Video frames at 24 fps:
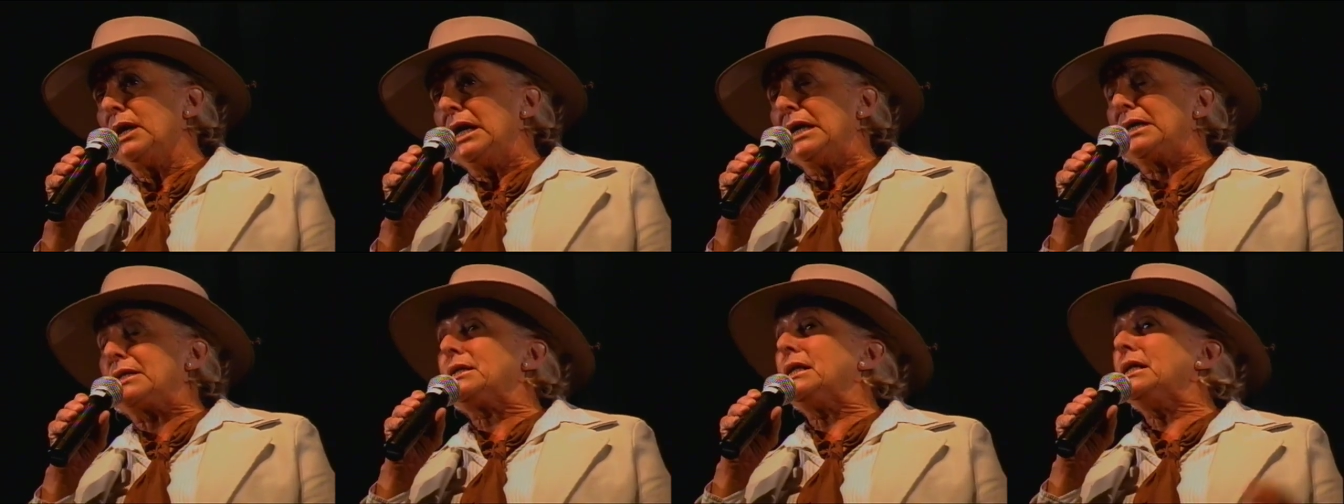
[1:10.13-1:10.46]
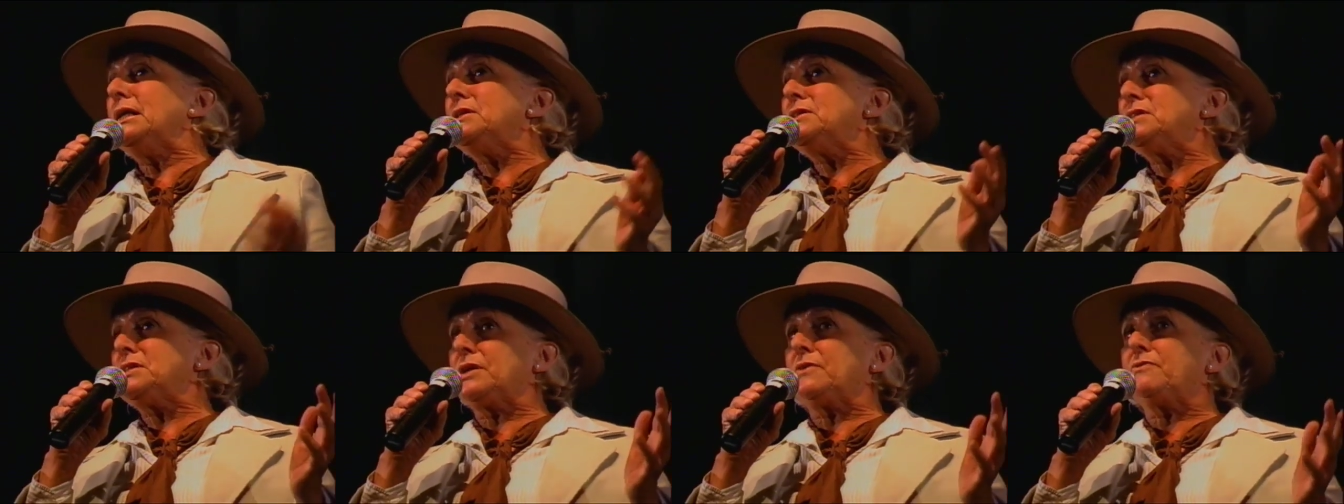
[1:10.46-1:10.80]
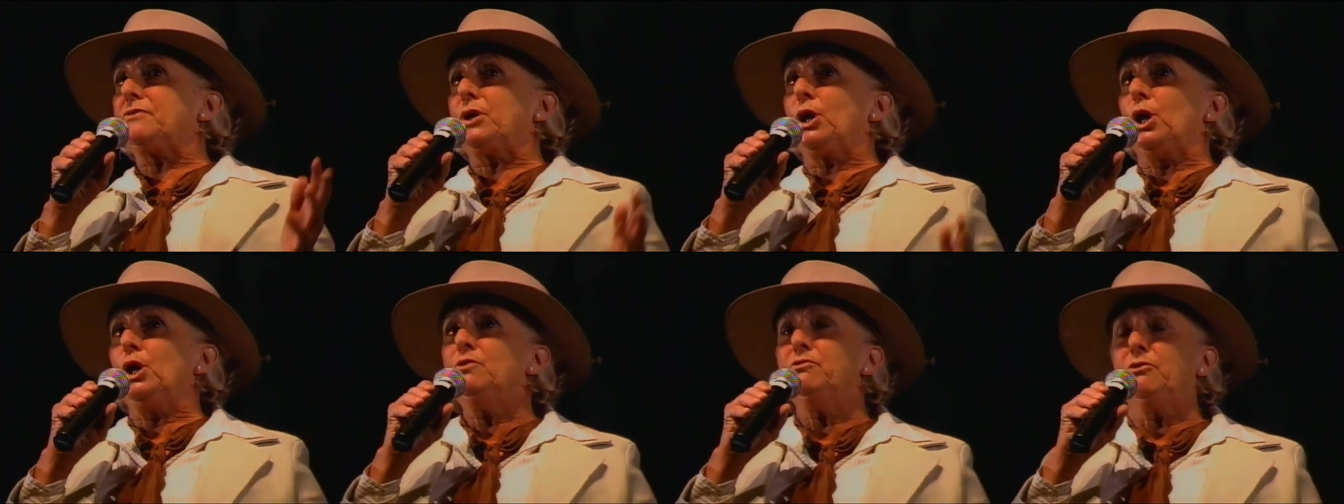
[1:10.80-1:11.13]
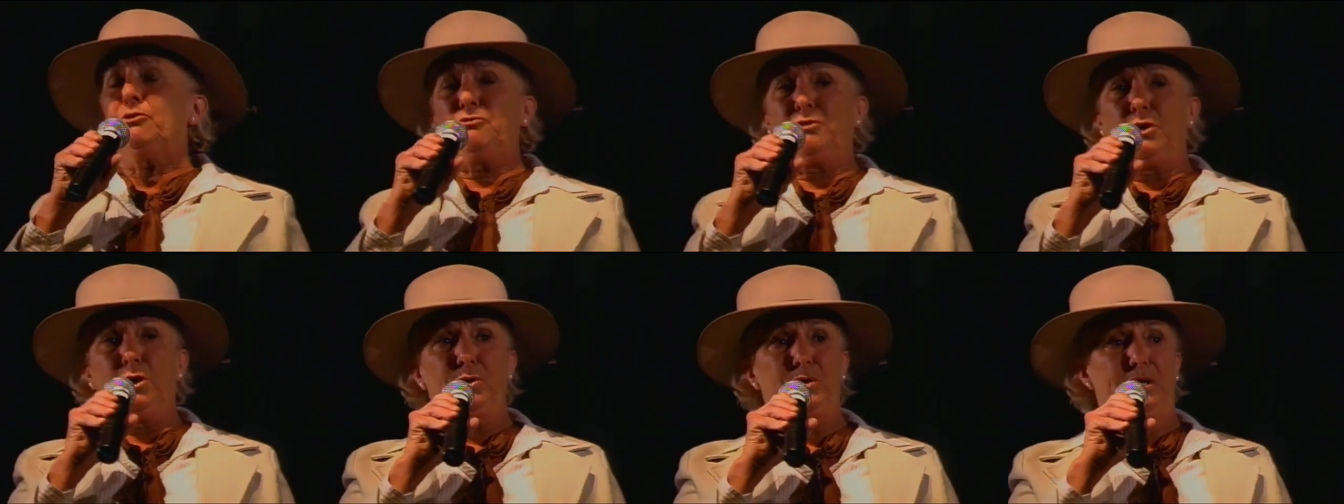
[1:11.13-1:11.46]
And Clancy of the
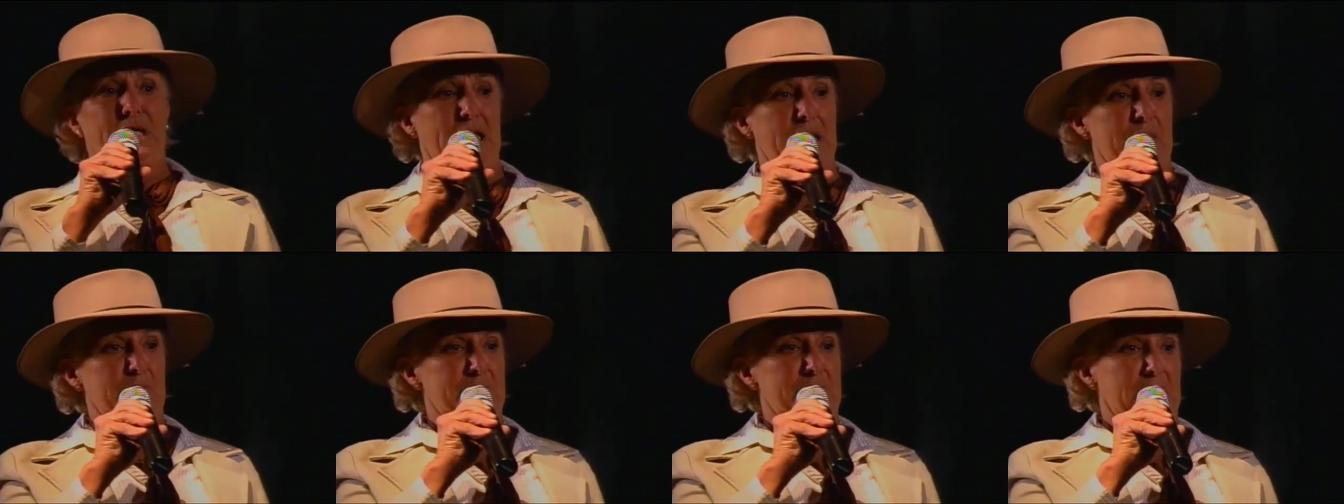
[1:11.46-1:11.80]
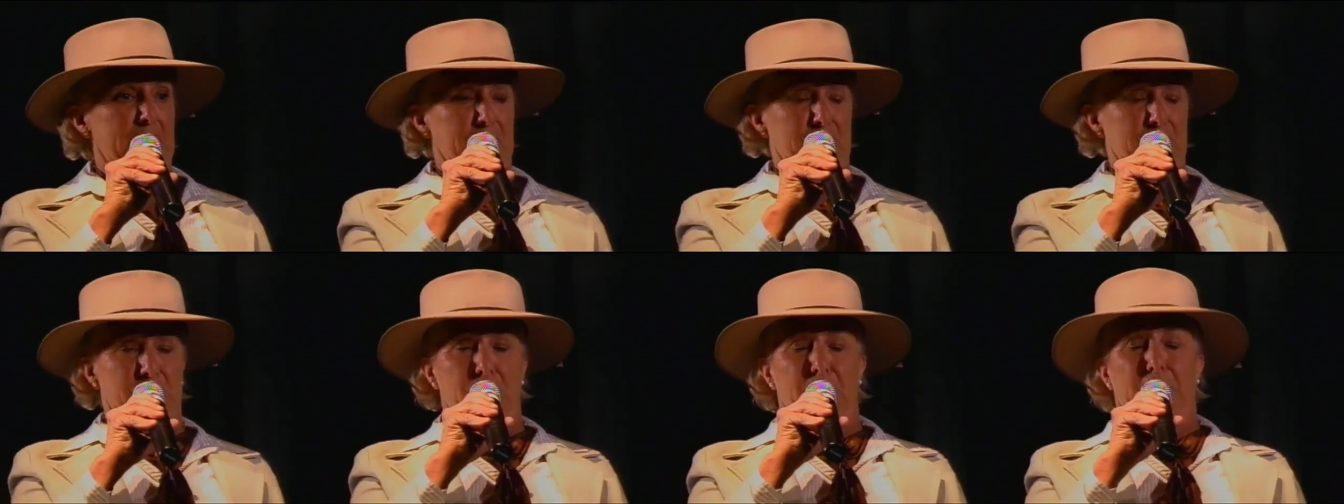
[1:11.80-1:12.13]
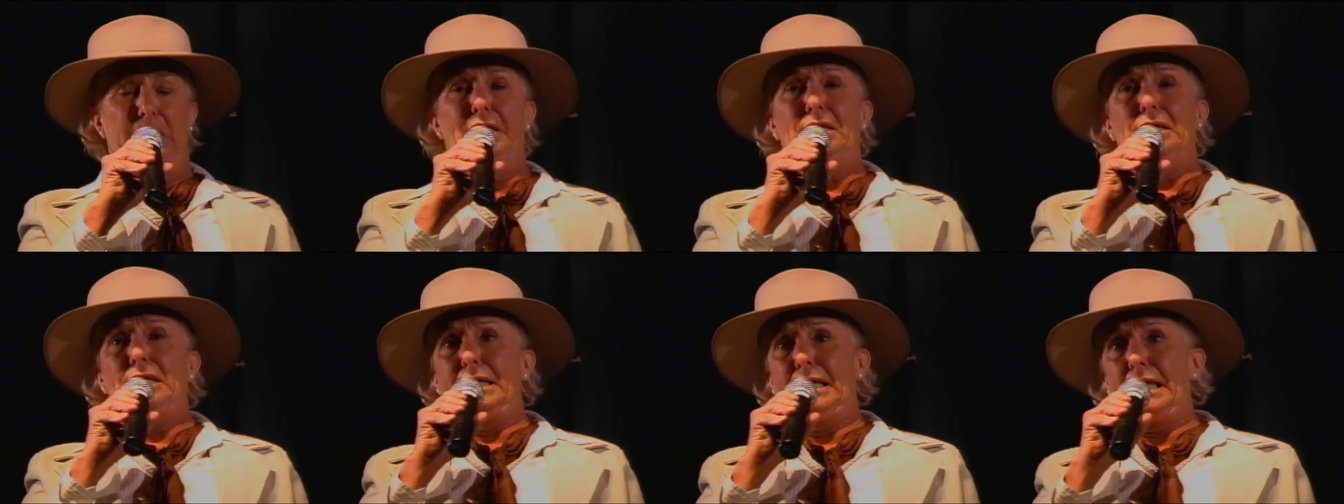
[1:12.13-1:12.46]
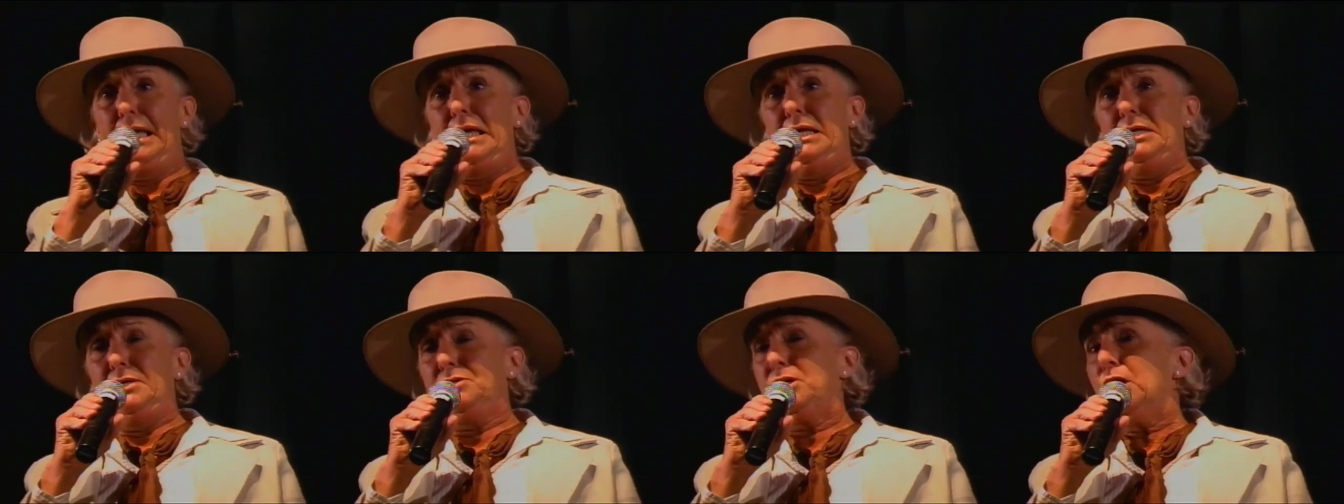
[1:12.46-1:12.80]
Overflow came down to lend a
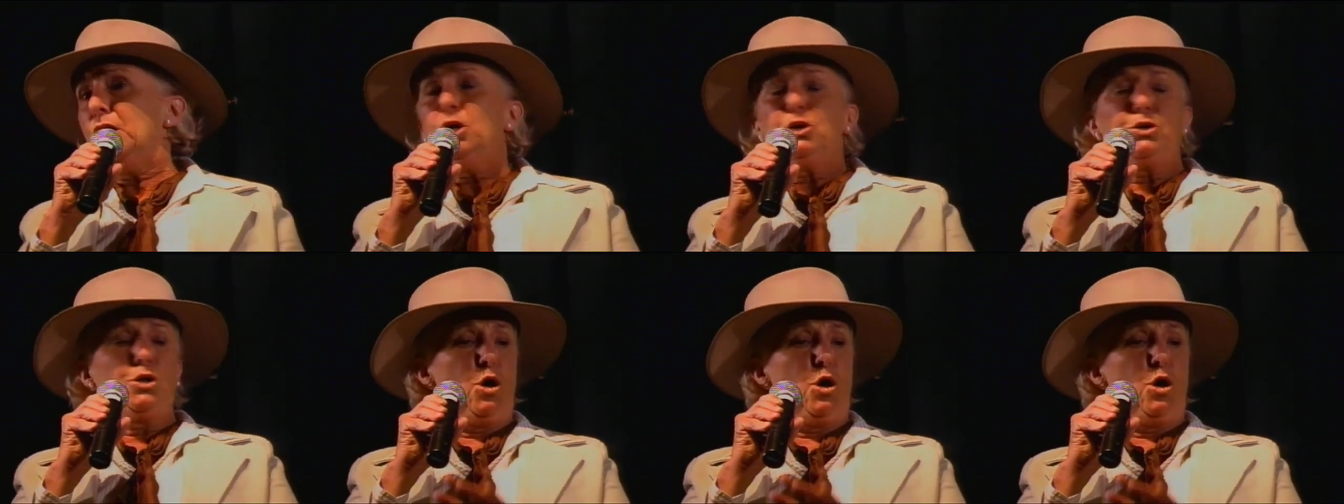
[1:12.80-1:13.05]
hand.